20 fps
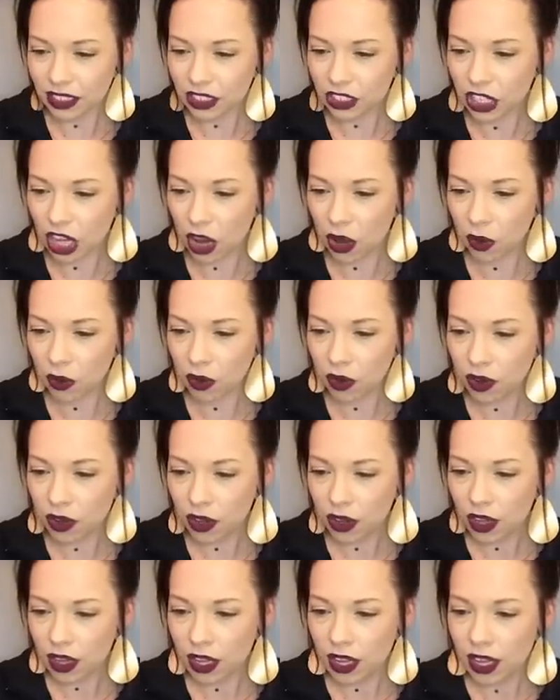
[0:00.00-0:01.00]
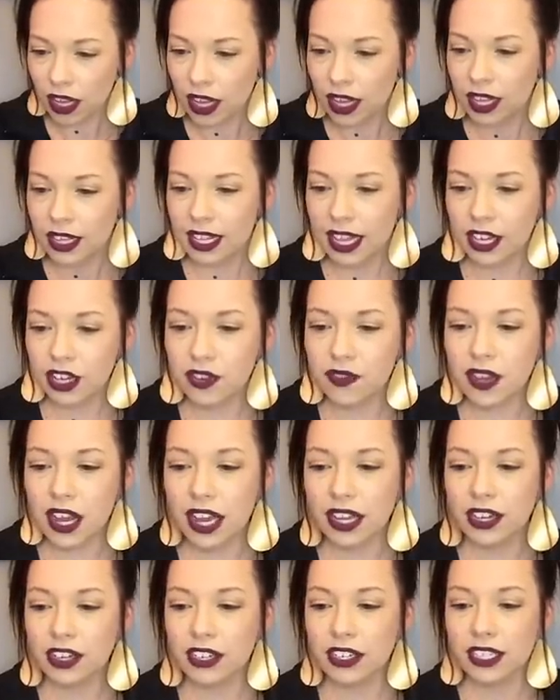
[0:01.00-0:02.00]
so, then you've got
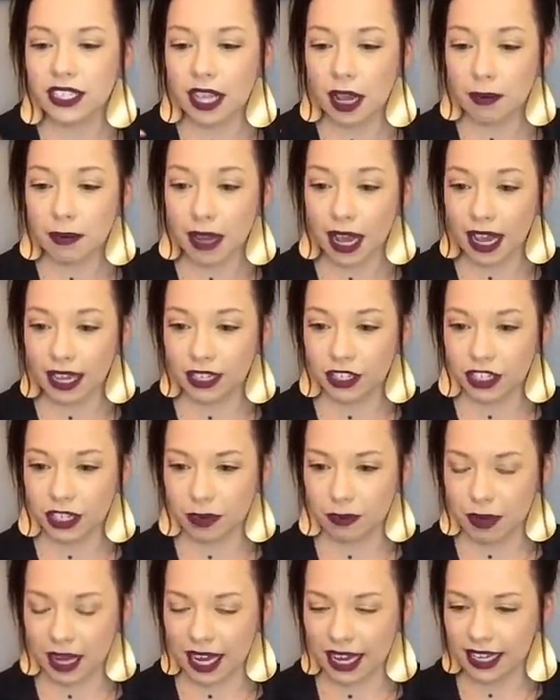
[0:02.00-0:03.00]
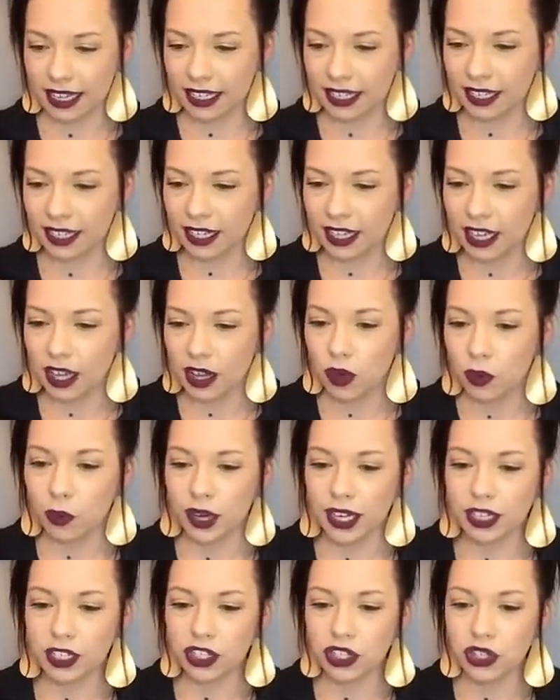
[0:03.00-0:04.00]
your subconscious mind
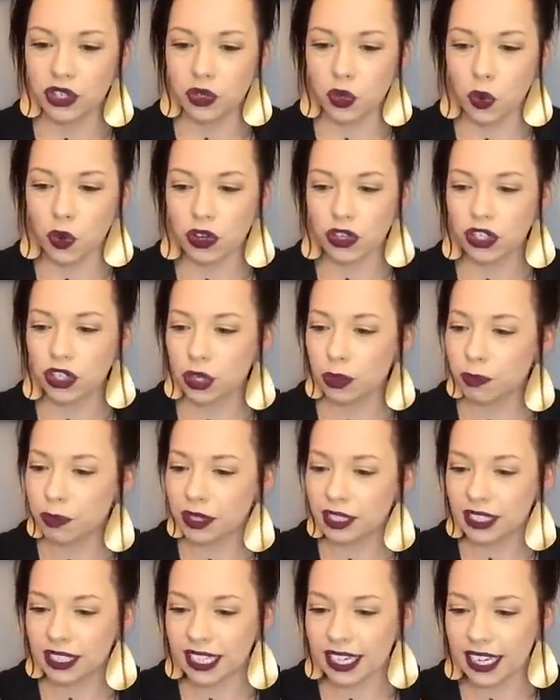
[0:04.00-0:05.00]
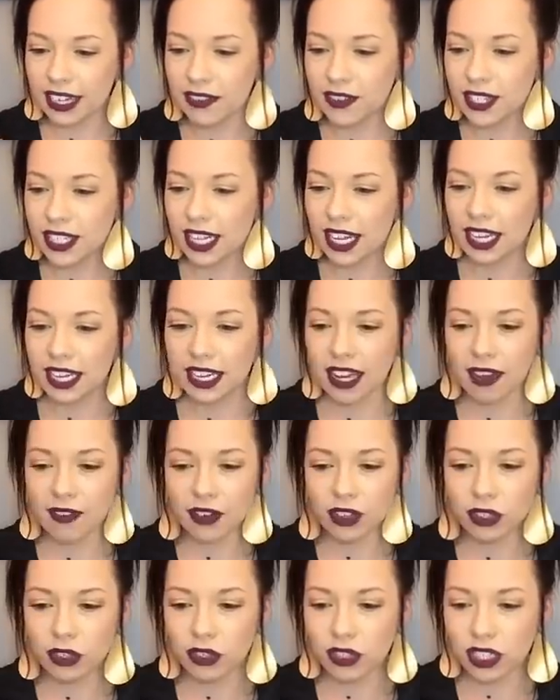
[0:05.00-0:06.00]
which stores your beliefs. It never
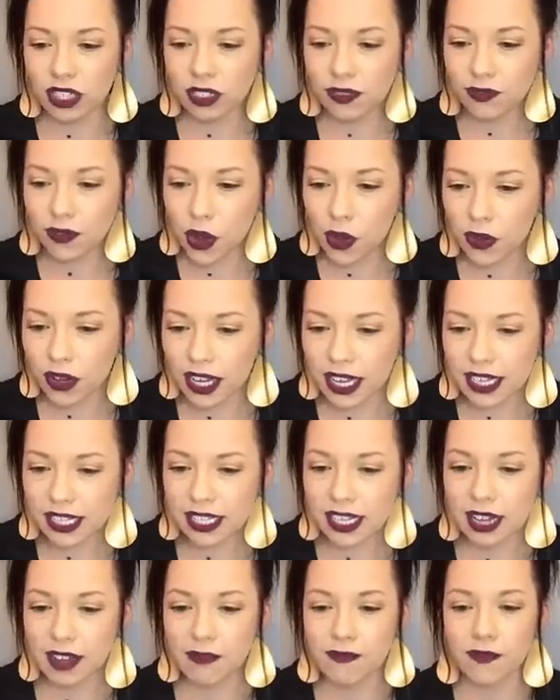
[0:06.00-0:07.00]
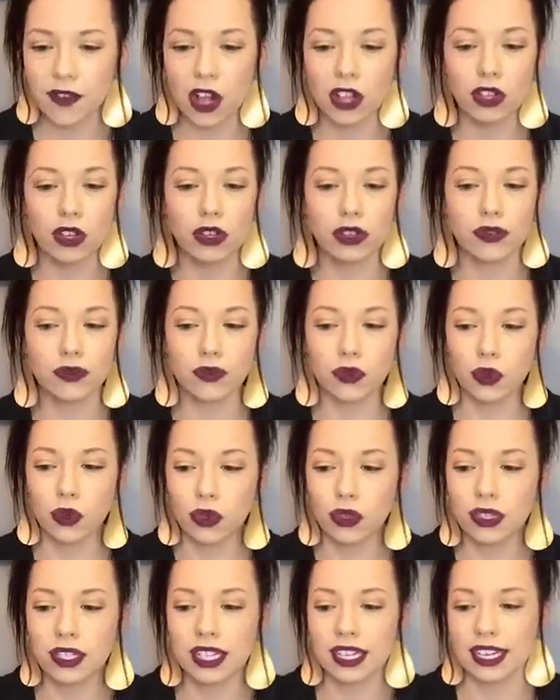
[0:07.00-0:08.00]
loses focus. It follows
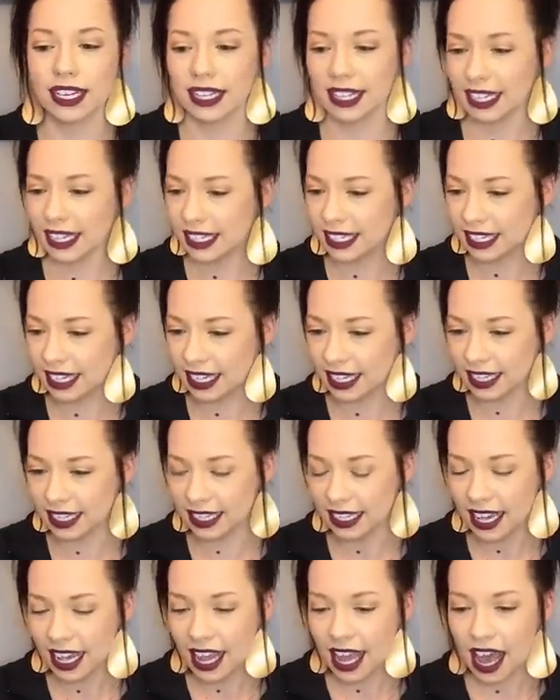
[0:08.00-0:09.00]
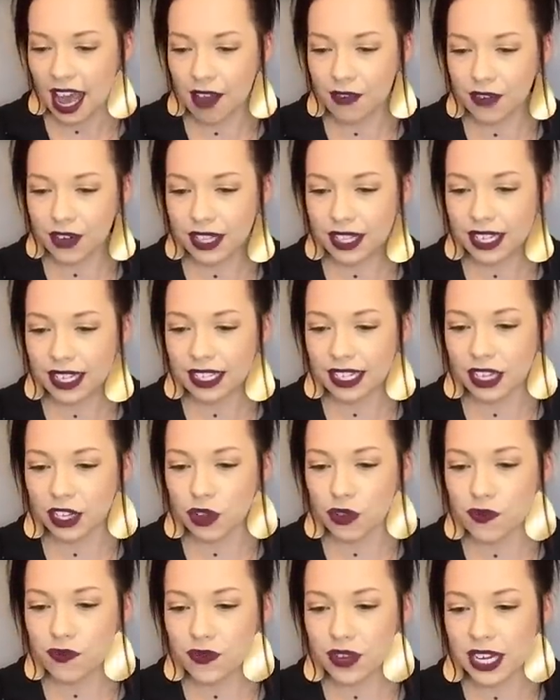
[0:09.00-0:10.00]
rules and it listens. Everything that you
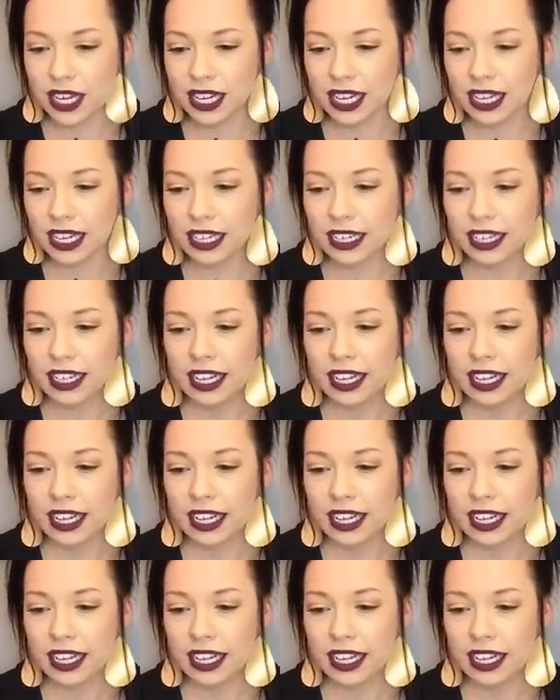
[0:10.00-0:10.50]
feed it,